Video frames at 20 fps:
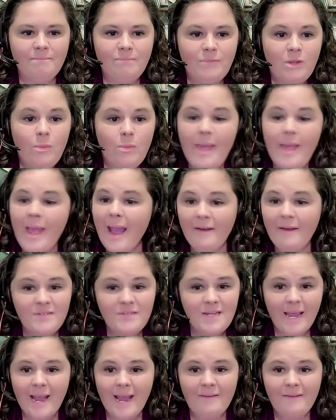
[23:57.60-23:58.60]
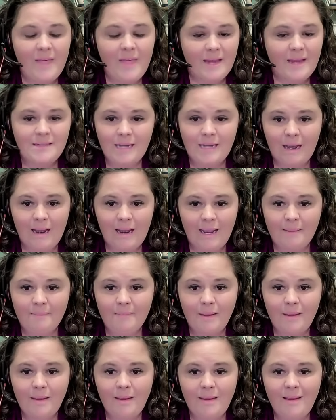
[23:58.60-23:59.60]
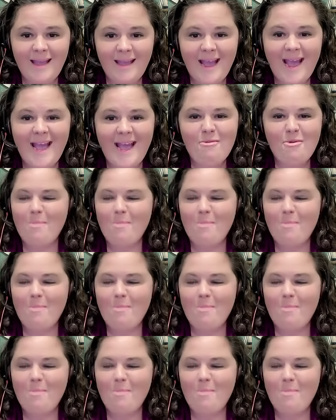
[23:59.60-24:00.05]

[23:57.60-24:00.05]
We have to have that time I wrote a